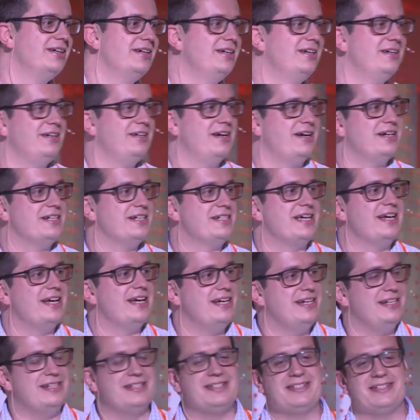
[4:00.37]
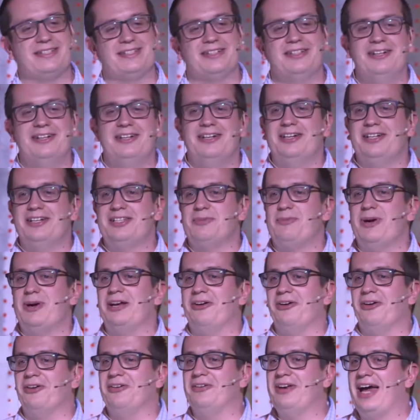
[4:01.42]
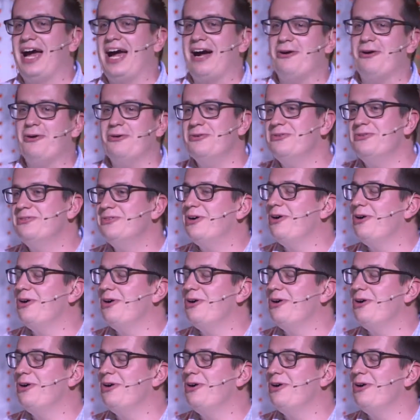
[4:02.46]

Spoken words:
younger days, depending on how